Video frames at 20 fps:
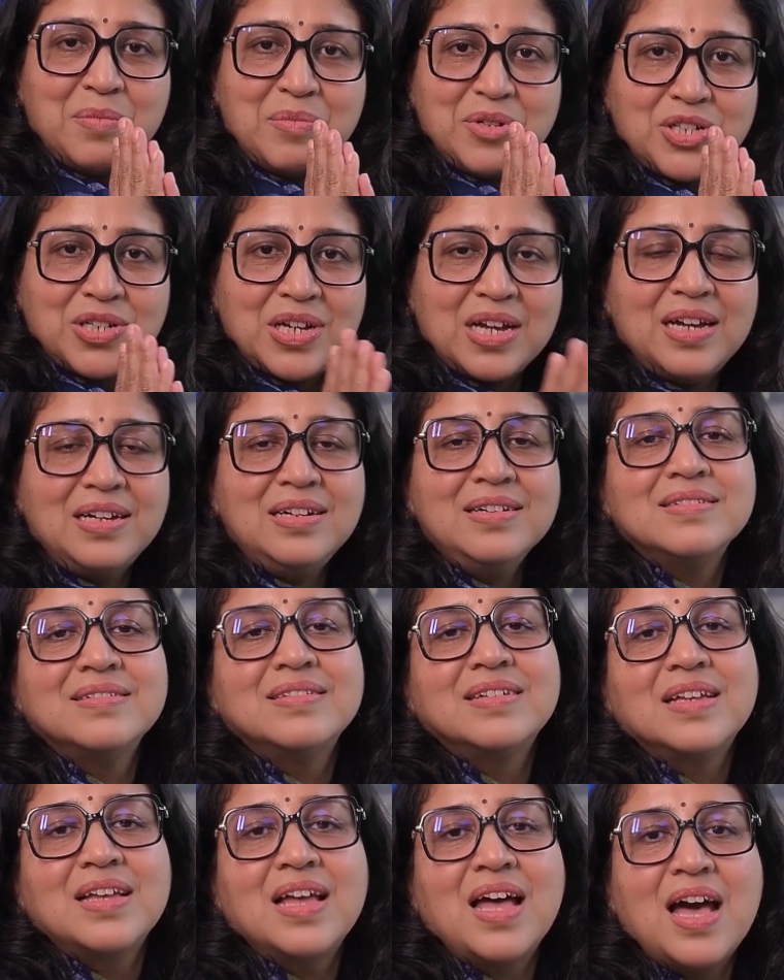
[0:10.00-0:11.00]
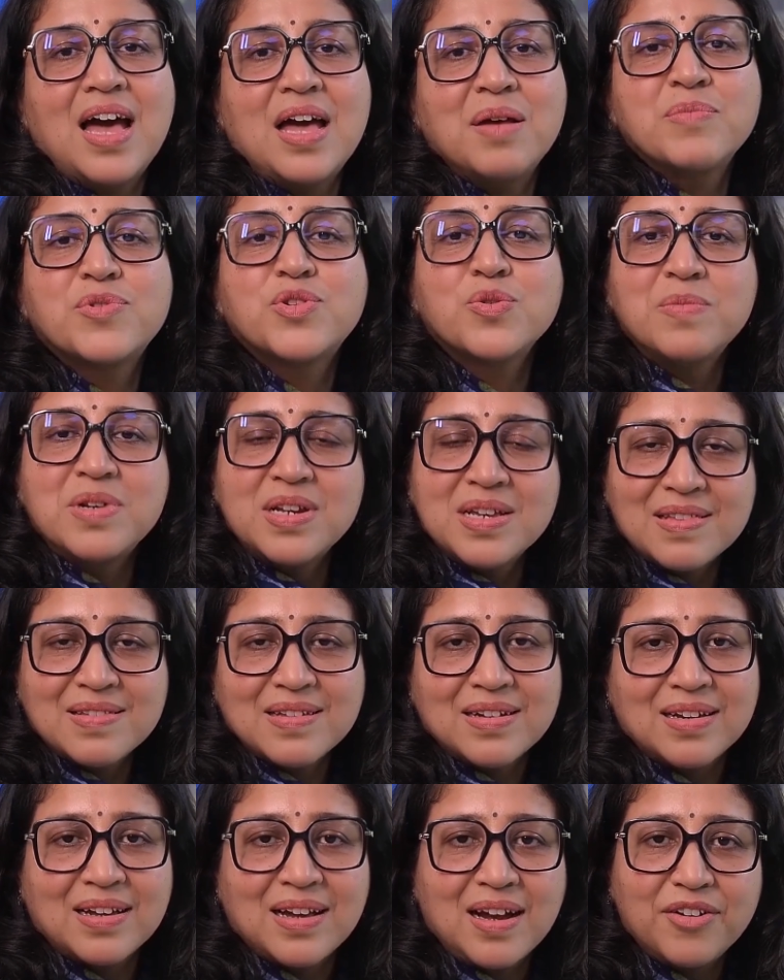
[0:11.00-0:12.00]
Namaskar. I'm Sumana
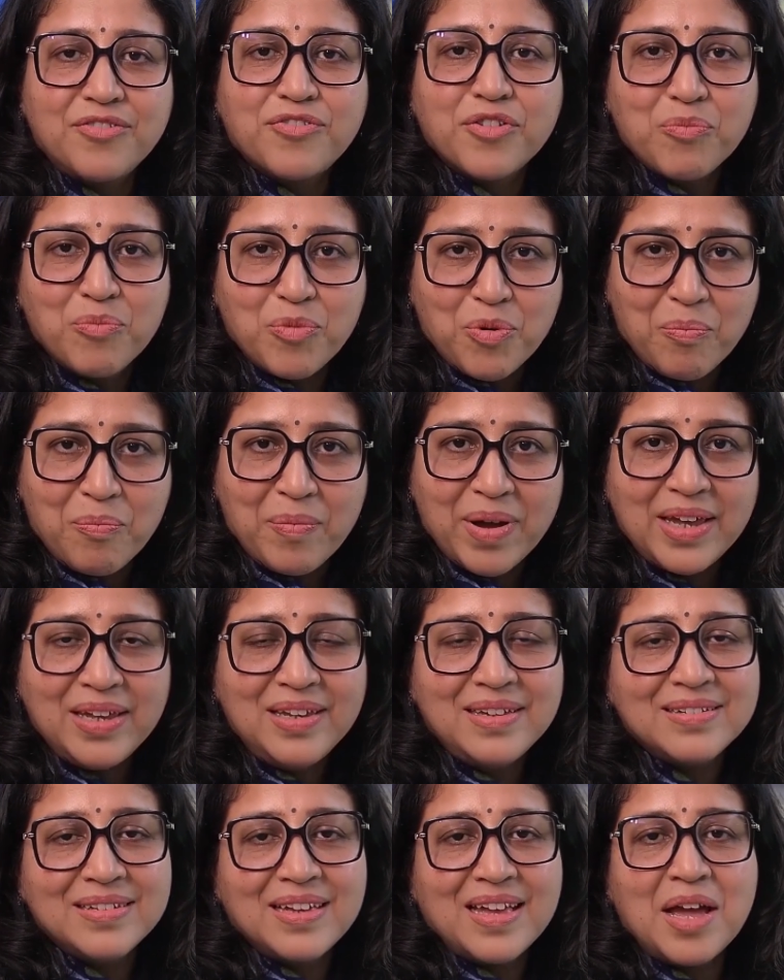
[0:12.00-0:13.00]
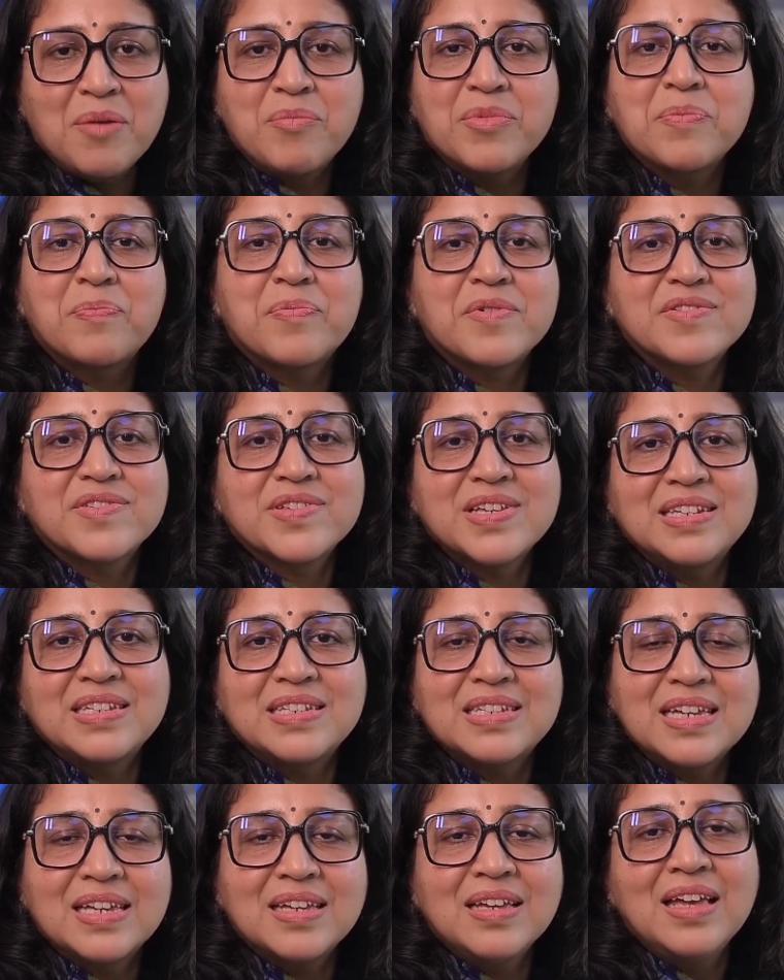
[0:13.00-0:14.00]
Sarkar from Mumbai. I'm
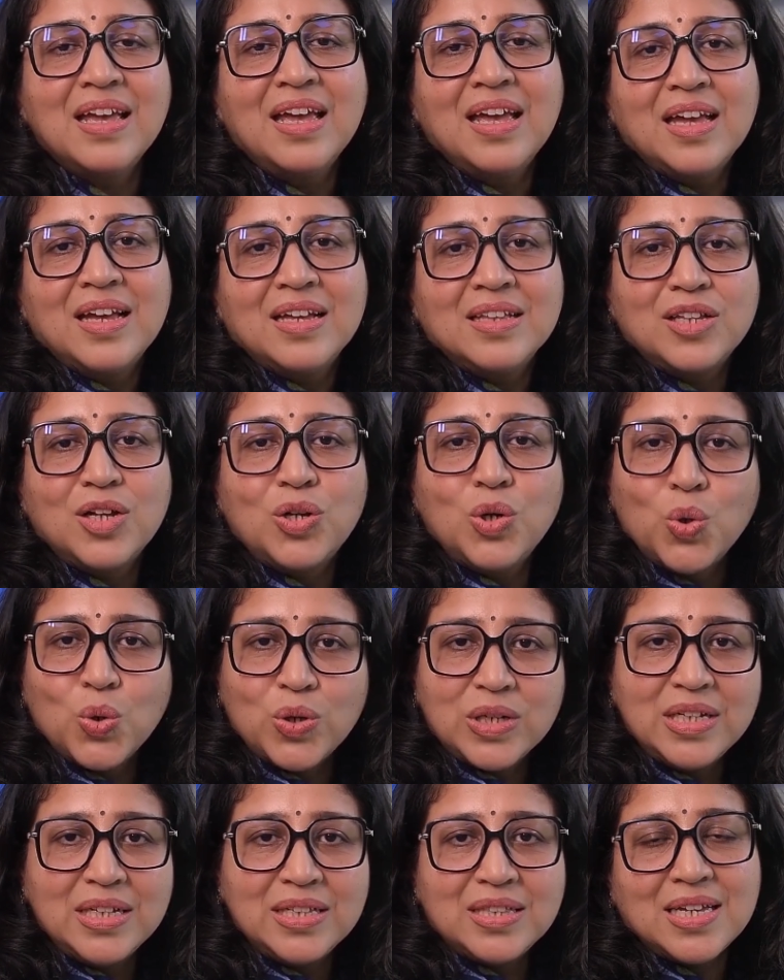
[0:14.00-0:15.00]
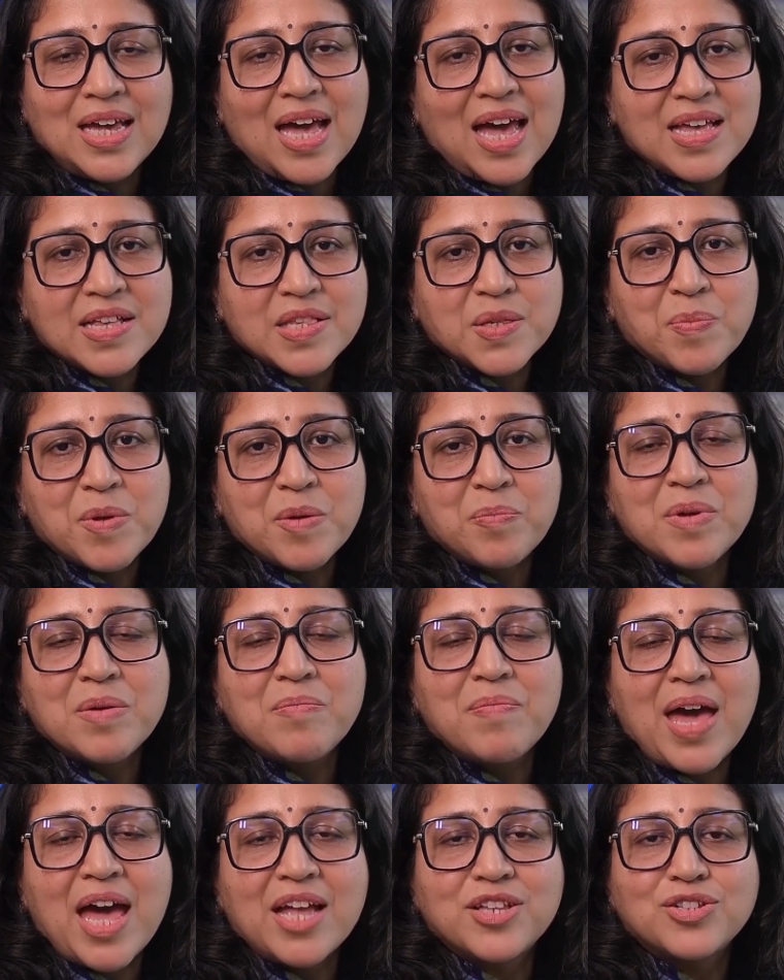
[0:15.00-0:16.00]
representing the Lokneeti
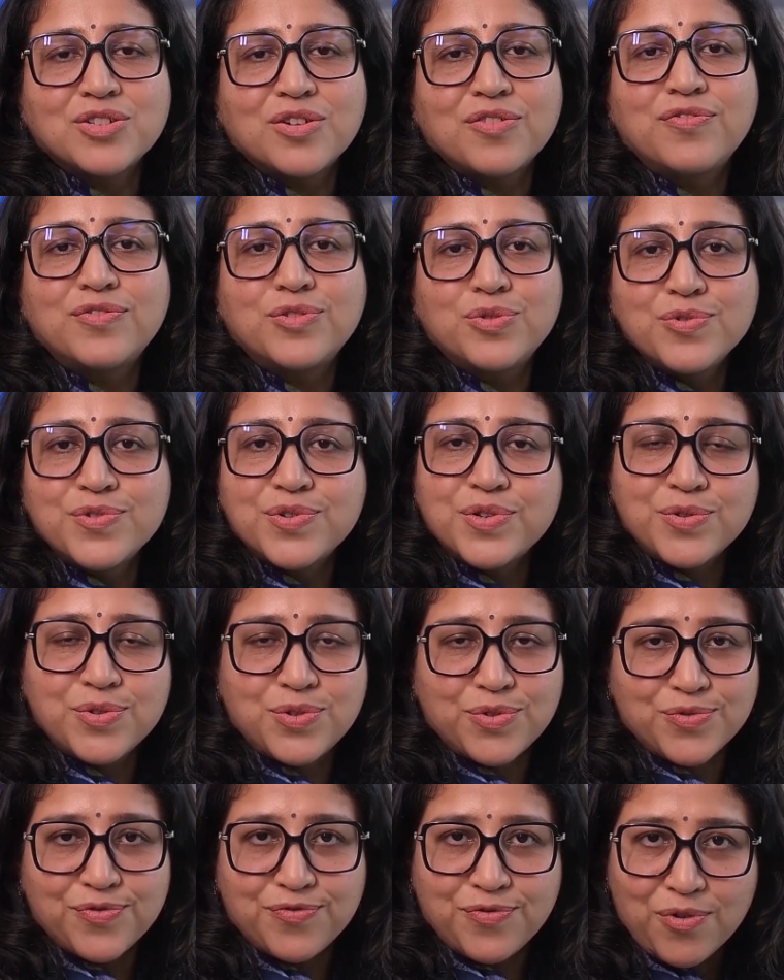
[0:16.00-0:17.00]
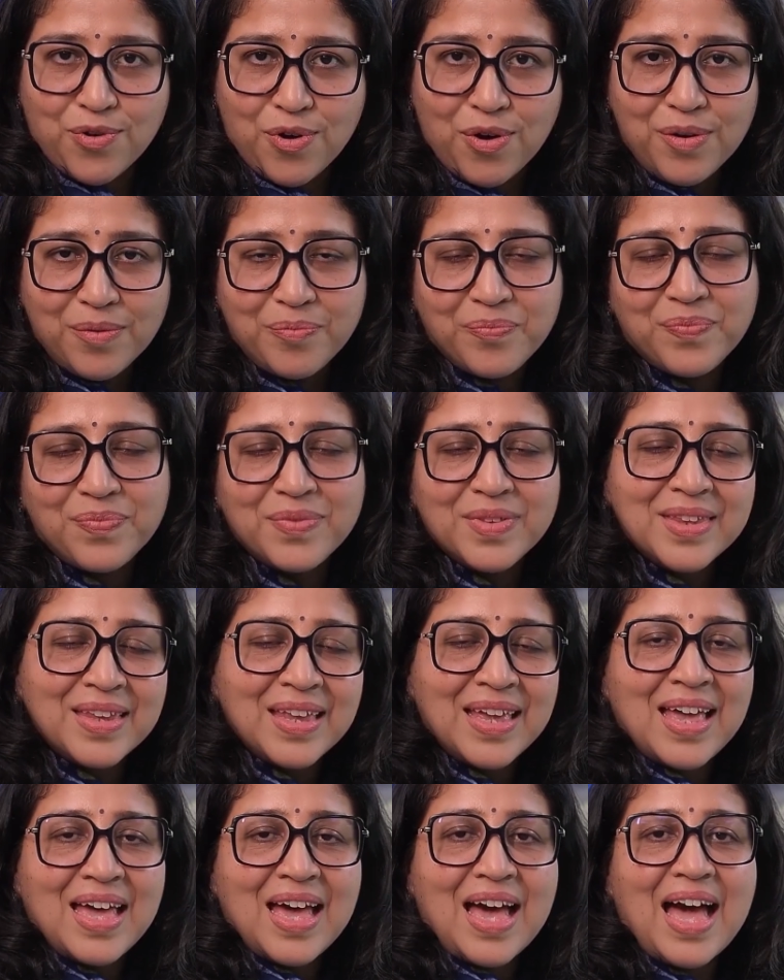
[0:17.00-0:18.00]
ISPP batch of 2024.
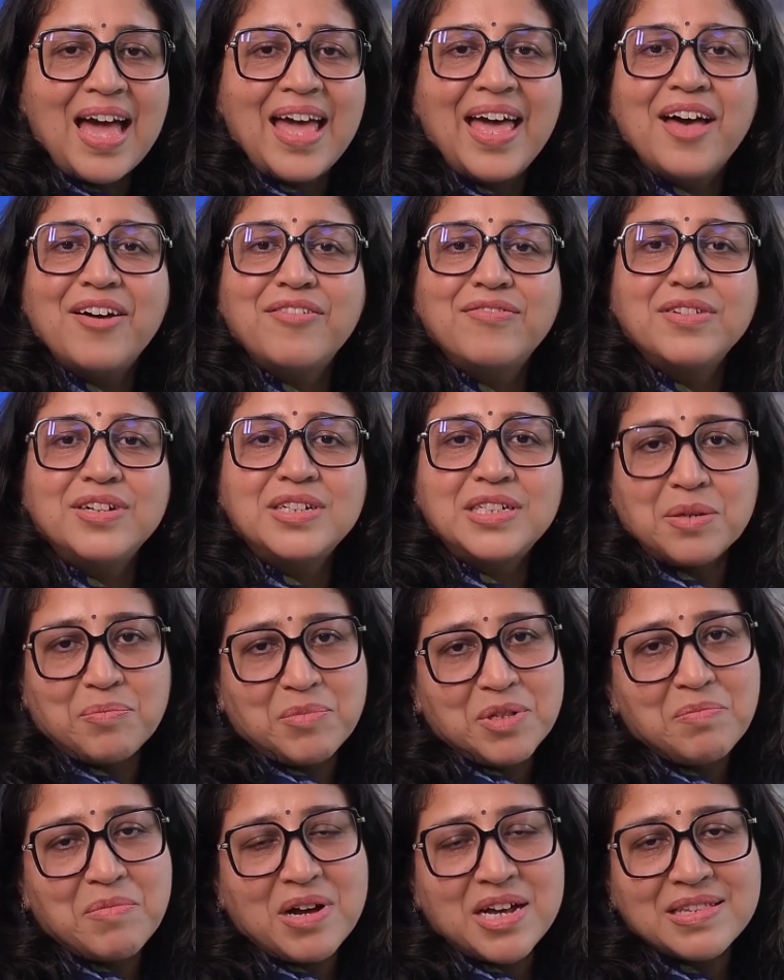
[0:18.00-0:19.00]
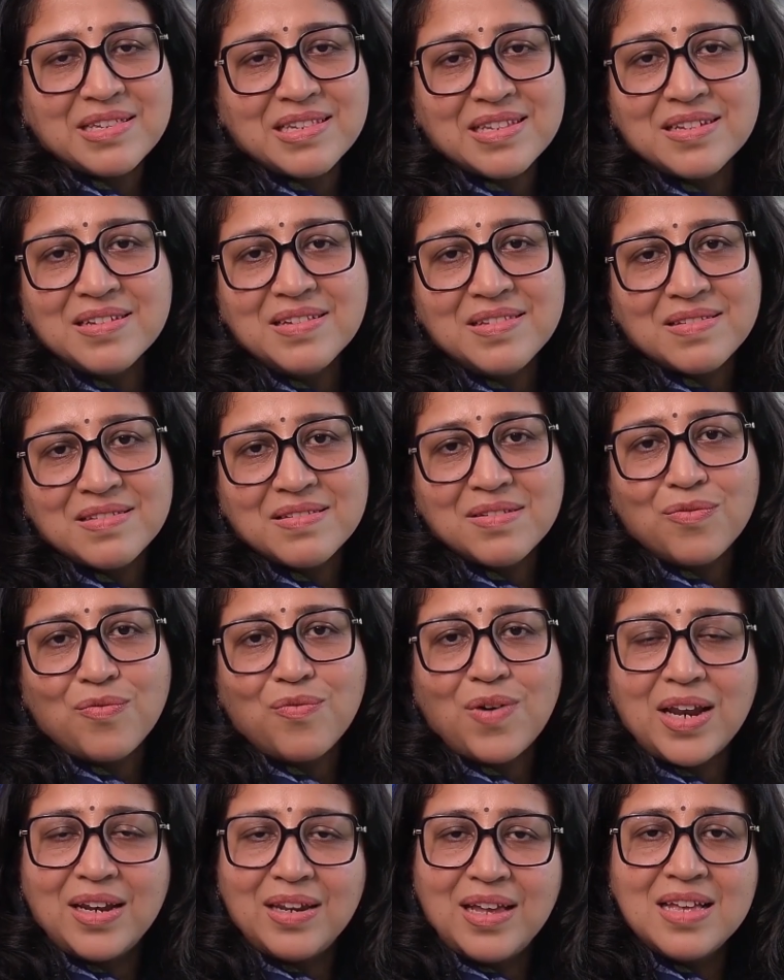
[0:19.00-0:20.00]
I have a double master's,
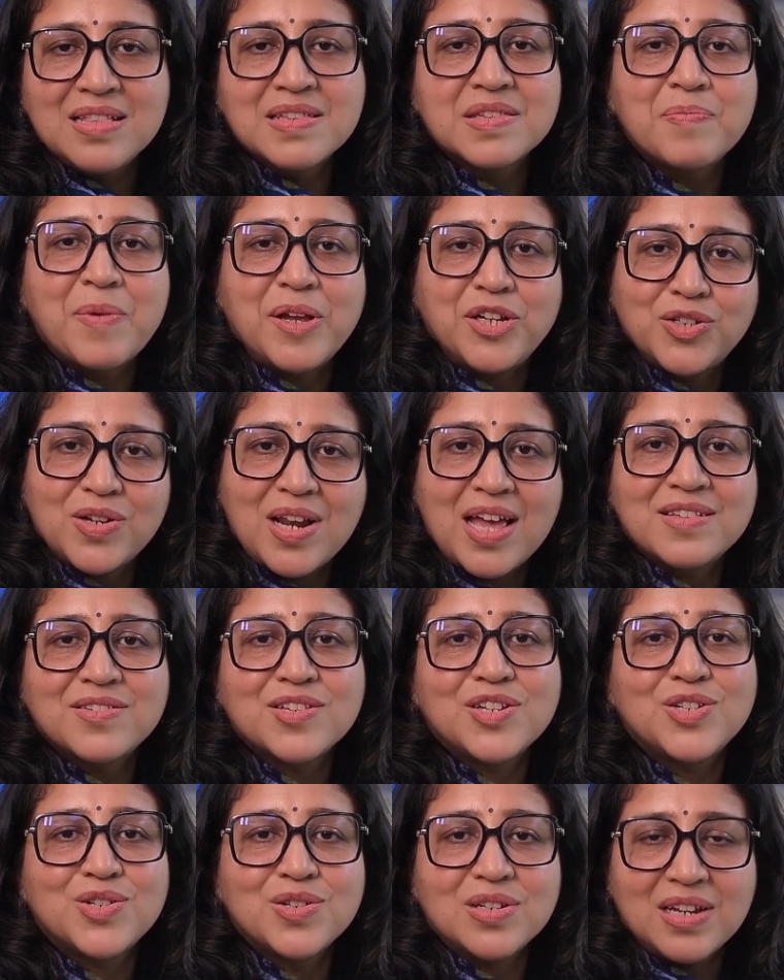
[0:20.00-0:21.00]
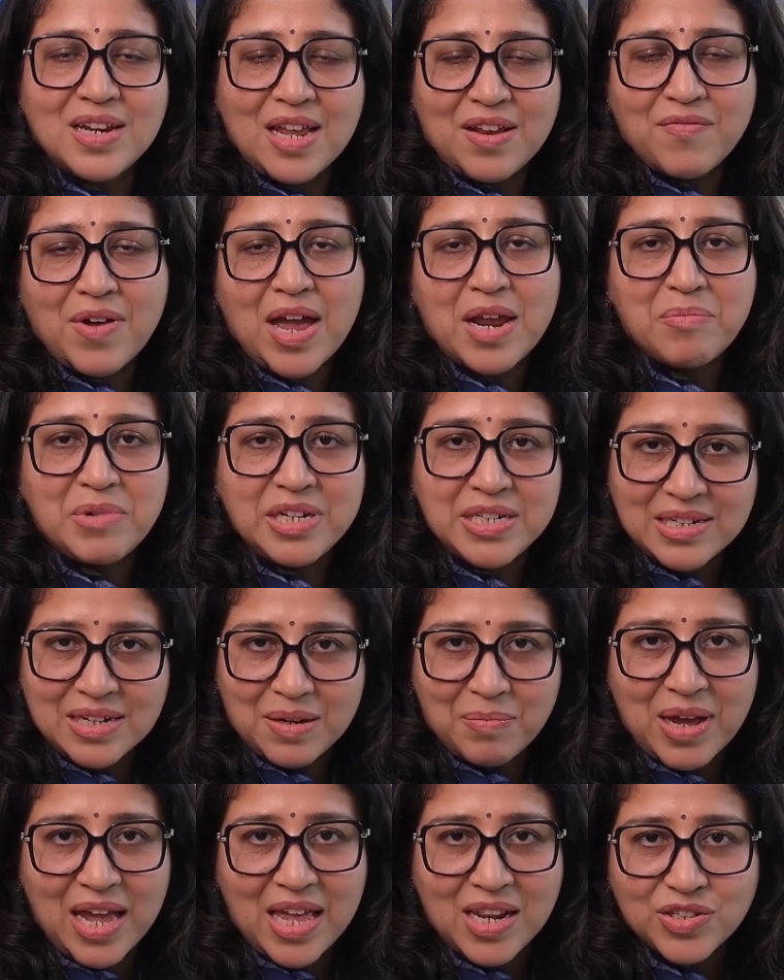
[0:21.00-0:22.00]
one in specialization in
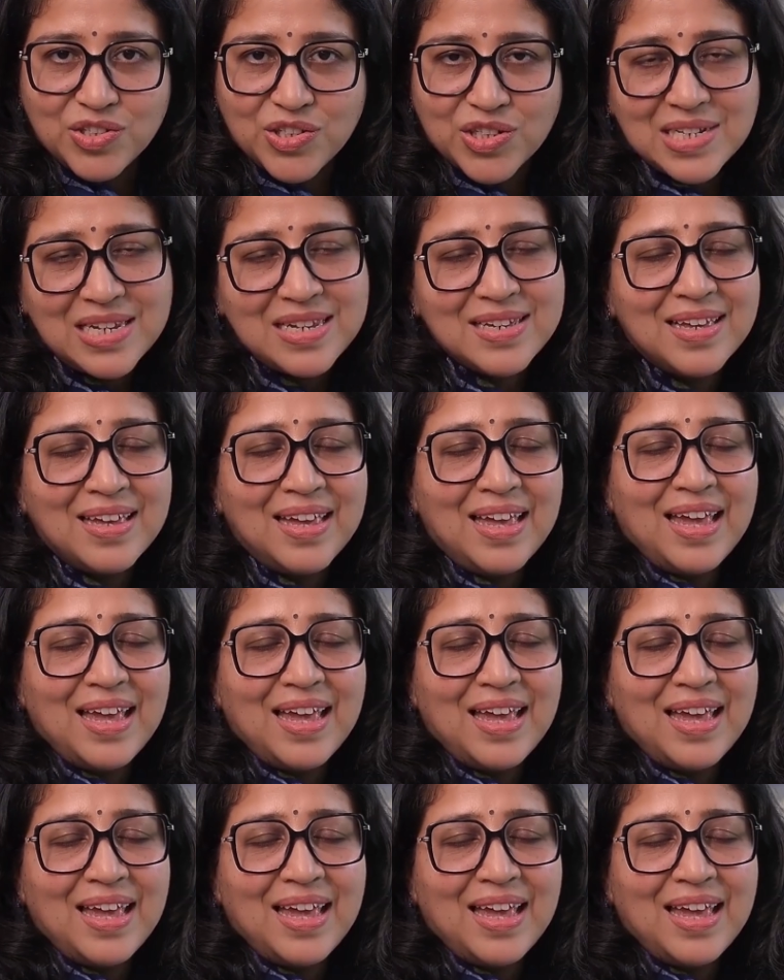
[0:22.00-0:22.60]
environmental biology